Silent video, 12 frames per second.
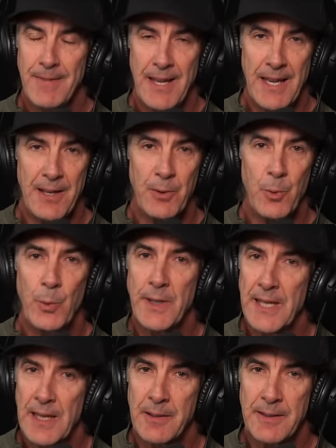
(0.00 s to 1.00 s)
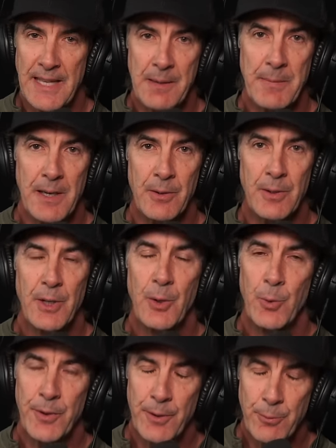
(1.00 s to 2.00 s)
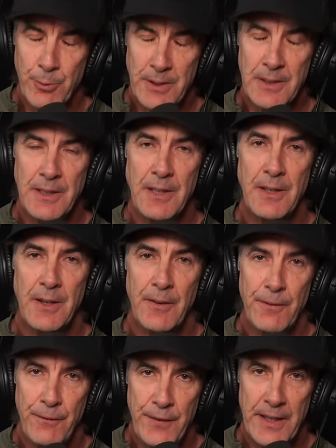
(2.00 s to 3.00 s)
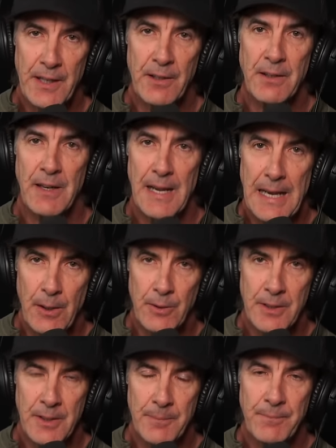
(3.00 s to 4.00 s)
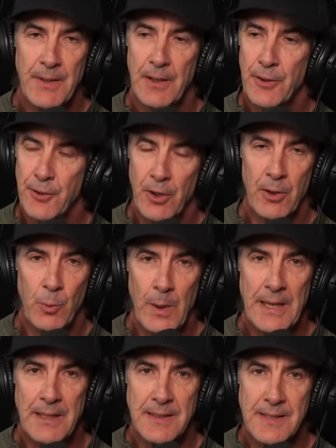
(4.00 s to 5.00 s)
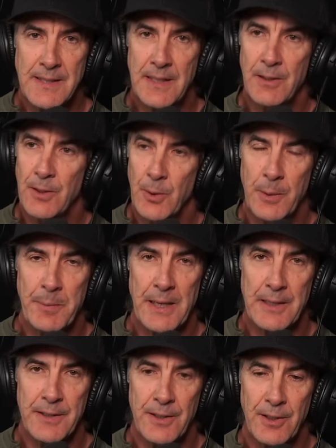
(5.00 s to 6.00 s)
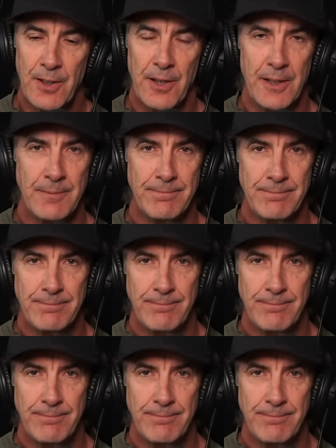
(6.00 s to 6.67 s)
And we came out with a really fair outcome. The dog wagging his tail, going back to the car.